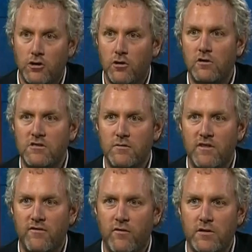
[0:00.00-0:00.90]

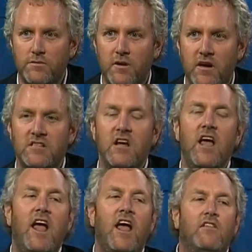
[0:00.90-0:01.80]
journalism in the first place,
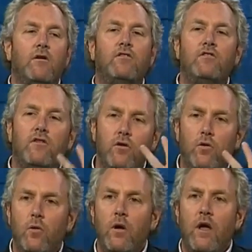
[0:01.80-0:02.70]
and there are
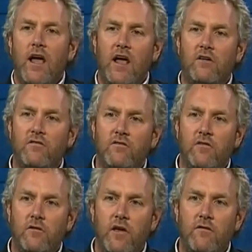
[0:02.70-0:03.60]
two
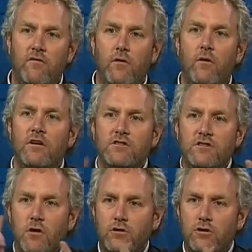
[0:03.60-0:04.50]
answers they'll give you:
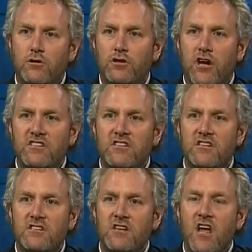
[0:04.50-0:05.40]
social
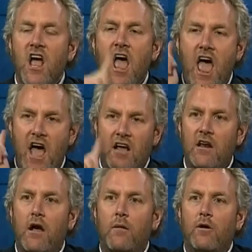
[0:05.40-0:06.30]
justice,
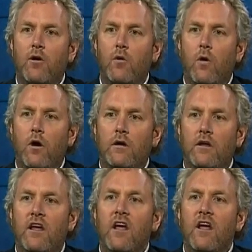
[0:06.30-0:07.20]
economic
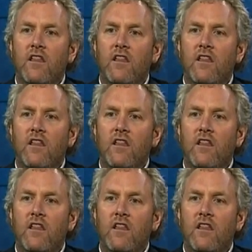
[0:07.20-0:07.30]
equality.